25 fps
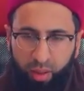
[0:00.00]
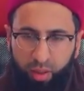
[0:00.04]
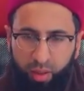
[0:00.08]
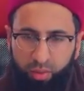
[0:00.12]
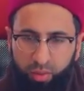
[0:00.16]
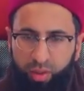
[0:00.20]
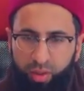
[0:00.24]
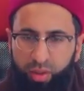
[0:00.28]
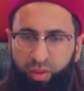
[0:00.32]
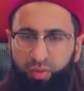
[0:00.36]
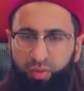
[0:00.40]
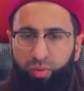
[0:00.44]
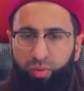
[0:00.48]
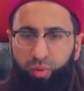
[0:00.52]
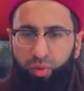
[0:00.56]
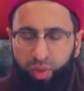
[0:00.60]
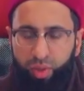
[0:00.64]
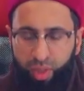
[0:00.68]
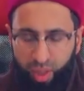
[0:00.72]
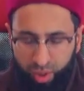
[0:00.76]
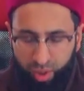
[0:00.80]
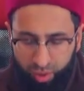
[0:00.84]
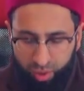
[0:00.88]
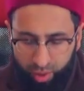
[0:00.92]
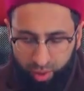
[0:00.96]
There's a
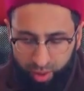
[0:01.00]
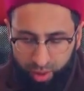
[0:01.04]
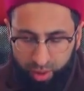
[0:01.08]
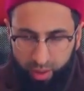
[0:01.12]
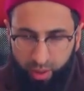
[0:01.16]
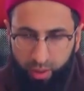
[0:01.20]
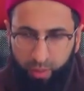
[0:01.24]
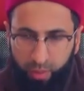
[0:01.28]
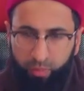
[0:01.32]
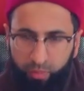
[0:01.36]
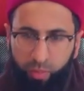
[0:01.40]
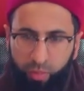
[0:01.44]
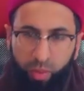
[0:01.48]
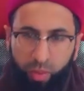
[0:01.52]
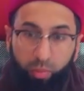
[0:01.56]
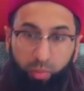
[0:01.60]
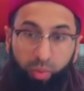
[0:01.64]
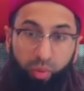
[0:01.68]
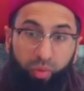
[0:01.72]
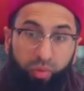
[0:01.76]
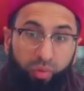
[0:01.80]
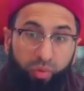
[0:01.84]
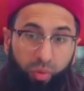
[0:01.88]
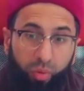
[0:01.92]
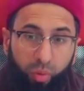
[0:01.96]
centuries
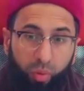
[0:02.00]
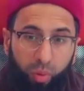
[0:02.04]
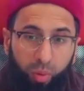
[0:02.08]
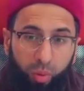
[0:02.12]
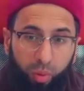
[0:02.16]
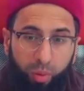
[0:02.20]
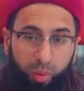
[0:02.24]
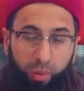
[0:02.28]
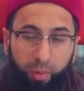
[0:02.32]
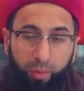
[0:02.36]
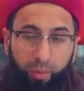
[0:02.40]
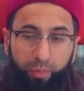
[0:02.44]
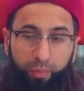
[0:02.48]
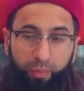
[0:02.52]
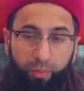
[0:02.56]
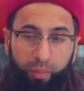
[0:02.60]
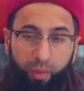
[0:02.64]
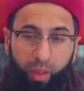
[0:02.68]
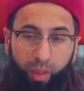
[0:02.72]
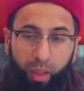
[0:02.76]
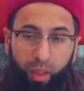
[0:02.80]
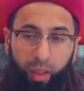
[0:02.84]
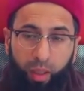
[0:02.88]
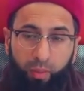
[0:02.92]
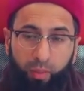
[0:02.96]
before
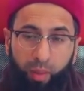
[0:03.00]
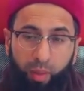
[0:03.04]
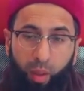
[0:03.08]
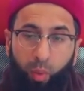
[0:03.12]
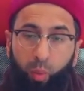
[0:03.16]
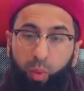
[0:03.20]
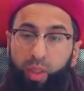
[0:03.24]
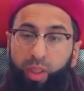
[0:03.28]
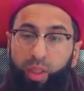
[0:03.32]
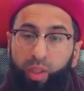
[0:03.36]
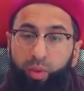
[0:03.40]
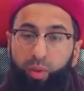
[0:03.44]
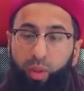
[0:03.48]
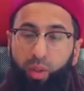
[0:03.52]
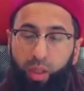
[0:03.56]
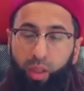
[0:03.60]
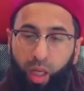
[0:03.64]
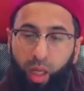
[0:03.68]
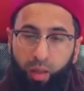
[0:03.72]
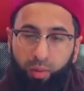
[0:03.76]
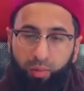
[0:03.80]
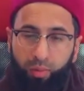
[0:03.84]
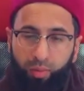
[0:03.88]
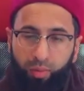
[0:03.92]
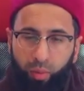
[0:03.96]
that we need to
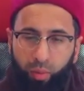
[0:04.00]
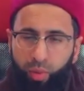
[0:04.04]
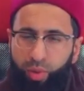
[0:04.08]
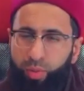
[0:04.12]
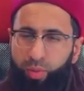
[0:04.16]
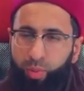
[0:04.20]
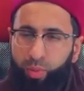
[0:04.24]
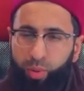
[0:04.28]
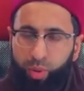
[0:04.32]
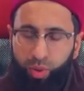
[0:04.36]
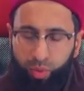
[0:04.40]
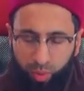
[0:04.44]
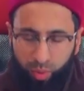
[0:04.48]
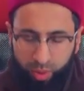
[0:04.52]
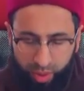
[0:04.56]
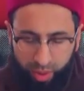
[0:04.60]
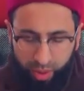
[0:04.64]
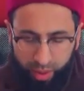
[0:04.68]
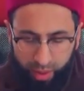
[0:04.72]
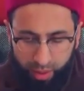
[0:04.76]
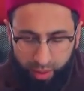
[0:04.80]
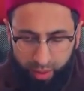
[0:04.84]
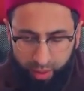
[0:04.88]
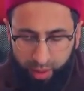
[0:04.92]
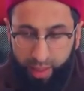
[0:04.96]
account for. Which books was
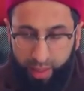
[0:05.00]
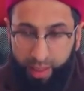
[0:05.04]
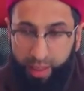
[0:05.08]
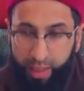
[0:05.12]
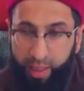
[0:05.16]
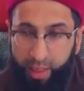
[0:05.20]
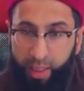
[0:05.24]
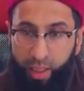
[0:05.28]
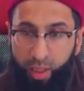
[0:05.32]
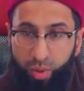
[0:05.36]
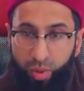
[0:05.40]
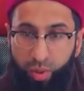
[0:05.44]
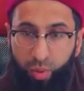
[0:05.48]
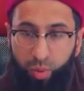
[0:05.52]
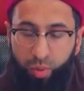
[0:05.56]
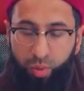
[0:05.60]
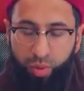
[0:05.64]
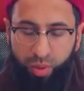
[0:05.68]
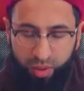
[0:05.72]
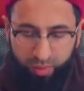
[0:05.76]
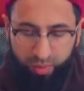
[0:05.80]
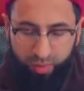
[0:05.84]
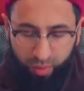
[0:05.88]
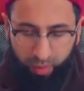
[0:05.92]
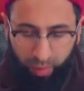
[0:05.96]
he taking his
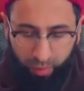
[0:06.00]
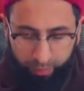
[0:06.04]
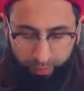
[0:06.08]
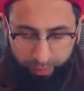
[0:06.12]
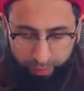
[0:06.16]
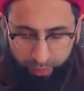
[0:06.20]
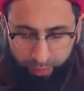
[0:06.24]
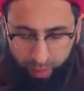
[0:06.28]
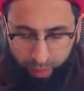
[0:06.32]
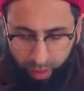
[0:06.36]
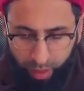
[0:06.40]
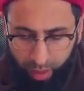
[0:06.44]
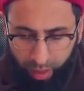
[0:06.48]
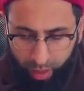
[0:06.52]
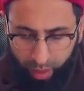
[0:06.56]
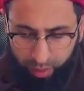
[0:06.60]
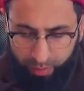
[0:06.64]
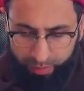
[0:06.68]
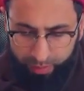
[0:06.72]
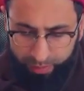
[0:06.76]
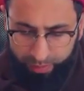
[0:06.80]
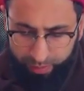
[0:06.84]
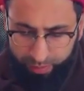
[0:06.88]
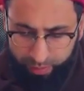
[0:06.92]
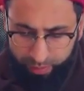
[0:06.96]
sources from?
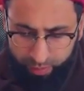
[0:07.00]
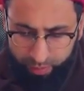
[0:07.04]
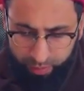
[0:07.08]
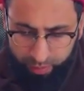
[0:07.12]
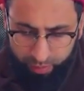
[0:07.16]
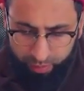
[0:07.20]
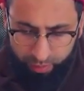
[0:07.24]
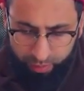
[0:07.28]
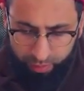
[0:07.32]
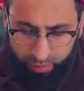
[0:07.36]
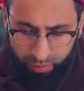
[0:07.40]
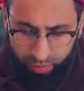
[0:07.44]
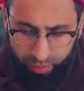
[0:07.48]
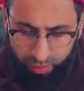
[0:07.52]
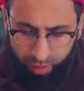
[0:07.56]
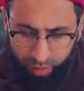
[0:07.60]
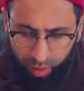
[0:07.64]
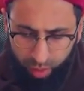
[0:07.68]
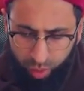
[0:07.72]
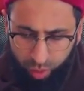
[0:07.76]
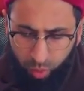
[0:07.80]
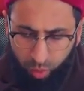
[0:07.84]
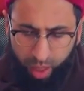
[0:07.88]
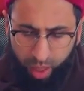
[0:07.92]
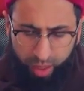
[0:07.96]
Um,
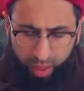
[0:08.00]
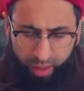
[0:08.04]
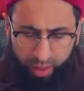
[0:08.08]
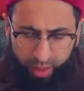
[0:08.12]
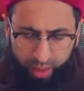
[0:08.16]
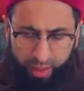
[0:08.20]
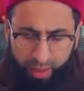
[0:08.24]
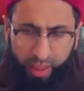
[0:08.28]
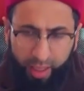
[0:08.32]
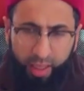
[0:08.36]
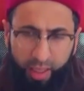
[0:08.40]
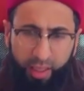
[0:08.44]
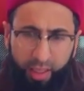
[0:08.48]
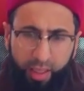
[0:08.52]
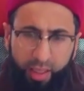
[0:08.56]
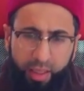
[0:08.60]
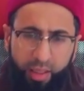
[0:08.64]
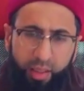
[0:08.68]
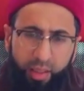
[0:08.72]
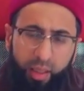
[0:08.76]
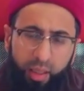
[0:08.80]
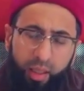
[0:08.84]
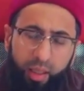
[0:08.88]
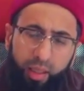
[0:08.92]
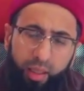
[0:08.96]
so where did he get these
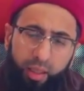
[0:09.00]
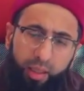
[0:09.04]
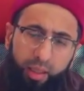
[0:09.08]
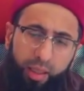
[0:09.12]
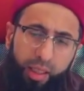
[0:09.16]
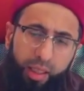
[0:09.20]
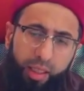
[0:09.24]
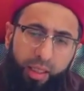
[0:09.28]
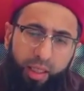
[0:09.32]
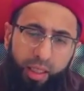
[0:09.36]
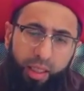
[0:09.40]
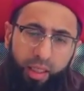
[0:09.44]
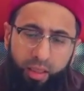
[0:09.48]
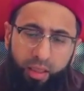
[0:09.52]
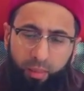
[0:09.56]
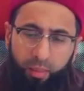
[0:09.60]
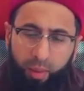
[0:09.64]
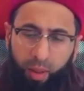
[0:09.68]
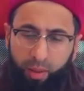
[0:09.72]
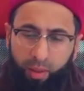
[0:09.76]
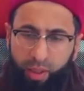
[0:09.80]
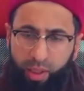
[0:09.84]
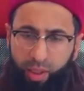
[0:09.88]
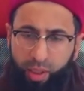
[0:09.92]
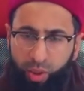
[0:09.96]
details
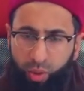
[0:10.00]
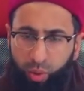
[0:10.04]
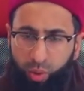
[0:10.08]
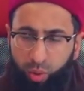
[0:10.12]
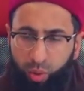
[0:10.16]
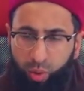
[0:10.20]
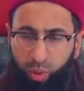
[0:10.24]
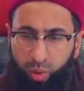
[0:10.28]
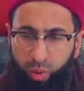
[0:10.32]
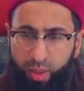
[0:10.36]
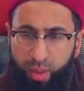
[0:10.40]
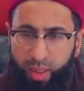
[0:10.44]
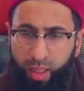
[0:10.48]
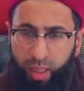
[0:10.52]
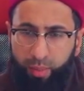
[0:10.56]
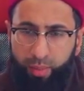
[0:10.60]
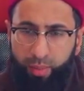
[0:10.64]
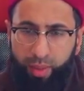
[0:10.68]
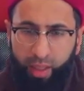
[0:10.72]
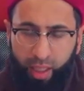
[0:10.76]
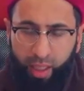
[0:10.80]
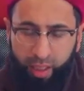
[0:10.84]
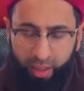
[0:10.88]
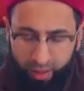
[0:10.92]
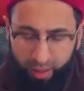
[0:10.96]
about these so-called
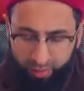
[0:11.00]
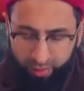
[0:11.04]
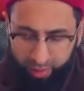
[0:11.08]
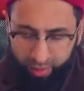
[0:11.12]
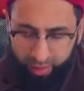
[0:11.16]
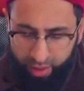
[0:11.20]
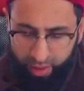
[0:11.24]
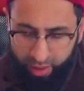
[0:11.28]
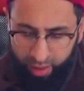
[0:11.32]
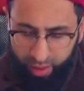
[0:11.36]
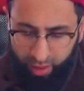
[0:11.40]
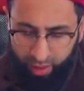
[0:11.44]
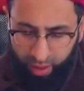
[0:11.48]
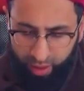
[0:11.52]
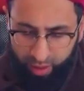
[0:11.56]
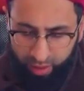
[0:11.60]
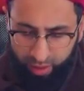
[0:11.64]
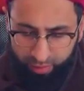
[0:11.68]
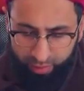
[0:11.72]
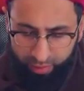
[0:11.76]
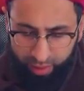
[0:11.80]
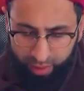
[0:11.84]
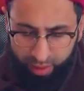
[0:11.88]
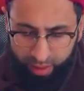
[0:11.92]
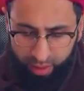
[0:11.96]
semi-Hanafis and
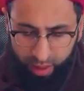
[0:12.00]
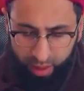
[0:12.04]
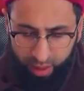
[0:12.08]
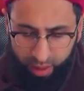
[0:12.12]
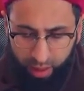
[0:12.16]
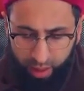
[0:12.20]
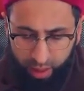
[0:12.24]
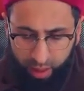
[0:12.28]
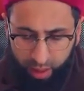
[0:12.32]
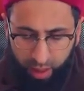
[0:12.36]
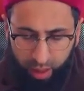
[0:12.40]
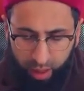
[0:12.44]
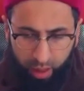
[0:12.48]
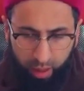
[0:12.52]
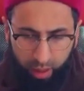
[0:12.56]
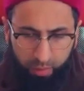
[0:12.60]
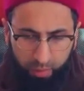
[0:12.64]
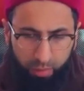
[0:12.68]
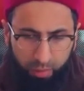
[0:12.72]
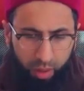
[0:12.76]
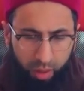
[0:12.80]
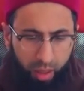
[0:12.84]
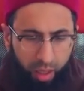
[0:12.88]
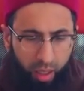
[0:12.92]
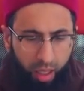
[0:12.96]
Hanafis?
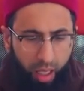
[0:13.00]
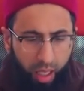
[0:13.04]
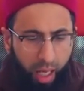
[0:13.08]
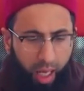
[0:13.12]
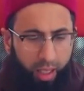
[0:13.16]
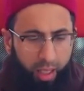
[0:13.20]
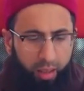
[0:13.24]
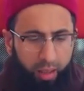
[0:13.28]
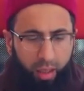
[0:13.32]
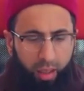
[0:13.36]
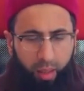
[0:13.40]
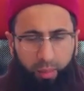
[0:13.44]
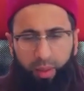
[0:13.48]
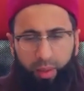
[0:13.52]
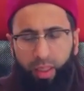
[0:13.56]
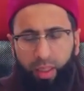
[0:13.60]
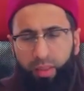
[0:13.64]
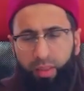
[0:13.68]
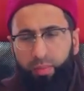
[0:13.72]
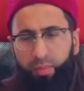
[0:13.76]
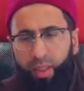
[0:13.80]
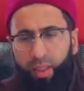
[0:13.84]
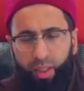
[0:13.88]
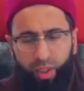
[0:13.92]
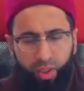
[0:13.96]
And I mean, there's
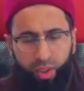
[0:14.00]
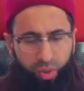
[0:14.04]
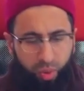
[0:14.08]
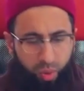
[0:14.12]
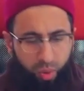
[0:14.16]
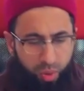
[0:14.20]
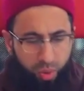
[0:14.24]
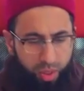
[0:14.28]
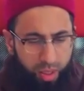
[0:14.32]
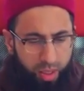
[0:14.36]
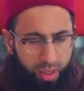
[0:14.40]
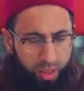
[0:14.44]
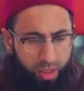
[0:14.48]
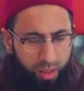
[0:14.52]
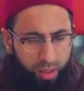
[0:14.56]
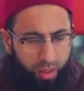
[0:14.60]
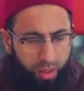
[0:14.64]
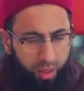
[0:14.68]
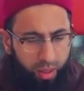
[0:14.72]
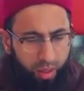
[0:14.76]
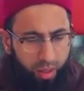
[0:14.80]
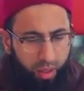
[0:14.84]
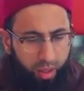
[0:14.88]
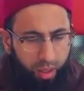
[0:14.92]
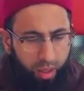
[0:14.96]
many sources.
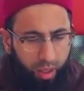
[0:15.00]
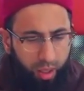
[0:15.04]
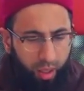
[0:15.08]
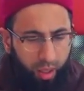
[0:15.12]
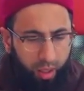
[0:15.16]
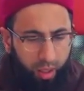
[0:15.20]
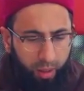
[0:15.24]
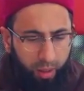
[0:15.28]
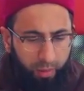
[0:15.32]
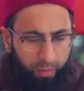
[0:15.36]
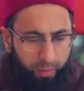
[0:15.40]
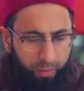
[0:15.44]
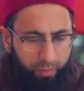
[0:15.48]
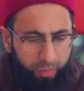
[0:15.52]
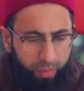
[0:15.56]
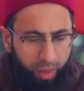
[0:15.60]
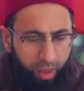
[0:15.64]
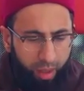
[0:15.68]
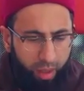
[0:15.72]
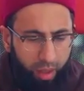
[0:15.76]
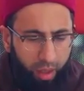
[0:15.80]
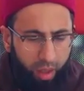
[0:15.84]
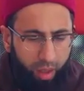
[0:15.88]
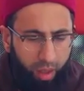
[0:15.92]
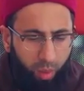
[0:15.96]

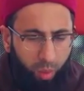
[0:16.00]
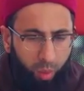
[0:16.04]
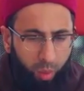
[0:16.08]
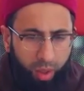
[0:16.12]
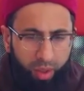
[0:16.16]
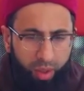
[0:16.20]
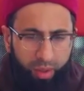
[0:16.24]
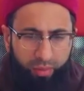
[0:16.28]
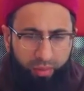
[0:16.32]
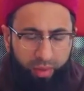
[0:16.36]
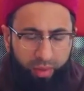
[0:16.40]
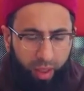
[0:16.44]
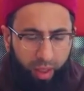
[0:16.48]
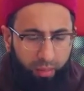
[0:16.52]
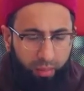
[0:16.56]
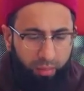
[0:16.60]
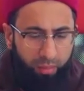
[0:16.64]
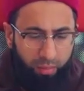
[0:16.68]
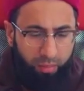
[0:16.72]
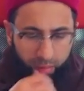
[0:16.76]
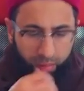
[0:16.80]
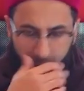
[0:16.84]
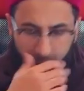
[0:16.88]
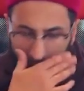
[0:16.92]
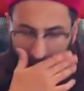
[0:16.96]
One of them,
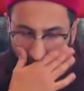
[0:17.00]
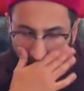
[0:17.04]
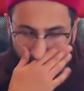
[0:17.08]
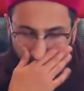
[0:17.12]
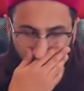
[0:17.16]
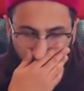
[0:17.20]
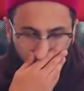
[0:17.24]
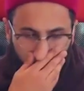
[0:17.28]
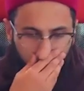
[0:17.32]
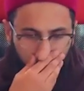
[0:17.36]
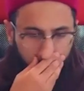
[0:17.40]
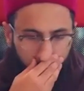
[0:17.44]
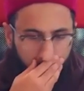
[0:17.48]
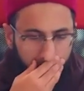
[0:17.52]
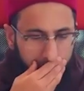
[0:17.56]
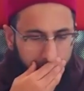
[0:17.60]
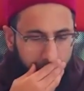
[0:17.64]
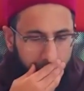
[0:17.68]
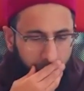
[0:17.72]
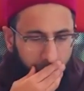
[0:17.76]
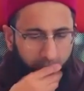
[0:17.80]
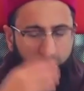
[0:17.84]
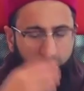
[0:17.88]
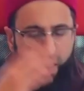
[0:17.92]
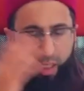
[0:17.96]

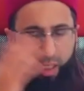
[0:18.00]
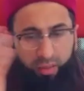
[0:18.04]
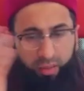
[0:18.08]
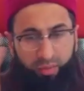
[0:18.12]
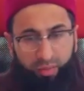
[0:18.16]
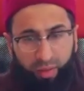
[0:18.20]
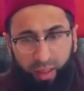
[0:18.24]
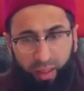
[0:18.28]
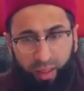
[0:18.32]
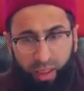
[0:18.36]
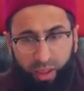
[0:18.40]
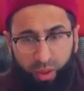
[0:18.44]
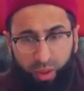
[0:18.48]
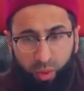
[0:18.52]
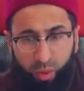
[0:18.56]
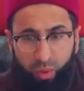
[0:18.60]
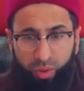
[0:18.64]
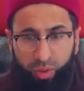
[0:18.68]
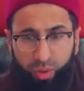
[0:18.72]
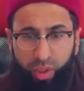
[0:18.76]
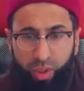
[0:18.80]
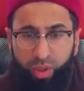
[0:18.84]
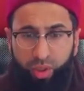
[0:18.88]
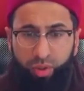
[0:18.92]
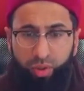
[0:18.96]
well, in fact, let's go
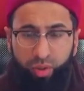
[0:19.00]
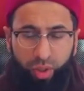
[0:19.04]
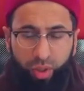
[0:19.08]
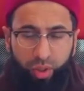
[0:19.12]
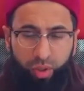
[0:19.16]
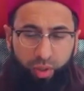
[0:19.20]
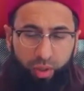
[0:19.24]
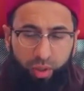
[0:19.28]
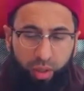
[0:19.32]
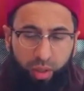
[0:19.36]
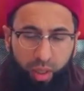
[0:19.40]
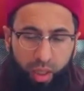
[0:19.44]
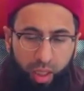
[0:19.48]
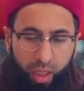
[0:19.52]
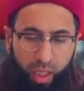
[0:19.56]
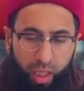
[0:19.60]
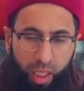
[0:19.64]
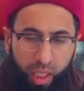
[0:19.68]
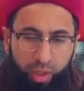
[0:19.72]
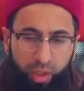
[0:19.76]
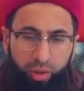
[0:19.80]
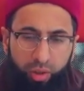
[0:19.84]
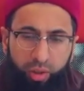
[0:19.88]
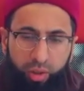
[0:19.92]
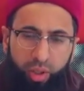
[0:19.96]
to the introduction.
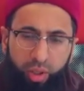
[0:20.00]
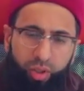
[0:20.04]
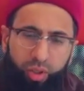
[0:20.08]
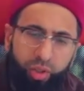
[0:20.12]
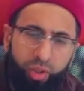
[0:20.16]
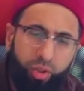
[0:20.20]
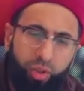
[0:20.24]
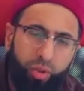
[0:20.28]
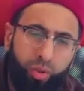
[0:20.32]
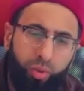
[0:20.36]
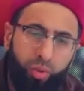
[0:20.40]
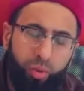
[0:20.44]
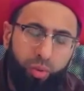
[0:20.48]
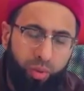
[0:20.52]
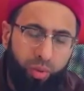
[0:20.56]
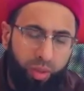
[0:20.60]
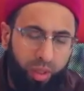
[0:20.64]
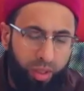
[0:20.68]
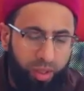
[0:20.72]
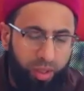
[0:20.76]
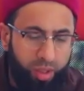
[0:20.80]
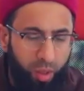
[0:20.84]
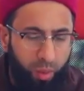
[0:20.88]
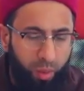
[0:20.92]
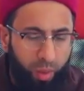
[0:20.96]
Introduction to the
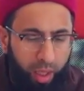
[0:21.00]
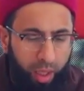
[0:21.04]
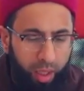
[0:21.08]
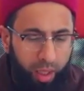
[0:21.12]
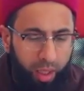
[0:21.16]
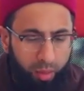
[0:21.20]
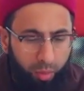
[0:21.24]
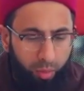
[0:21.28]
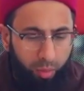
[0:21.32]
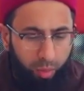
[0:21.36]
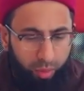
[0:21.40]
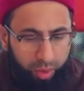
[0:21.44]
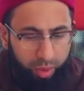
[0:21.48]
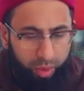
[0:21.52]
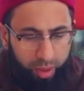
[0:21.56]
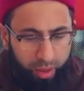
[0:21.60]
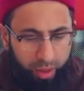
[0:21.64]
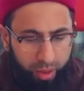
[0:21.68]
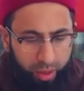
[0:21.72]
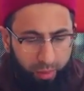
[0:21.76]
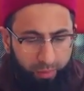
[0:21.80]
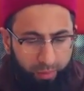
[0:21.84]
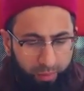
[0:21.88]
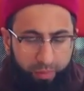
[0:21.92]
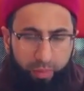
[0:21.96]
Jawahir
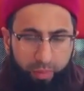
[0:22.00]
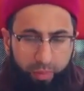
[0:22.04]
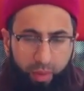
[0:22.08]
al-Mudiyya.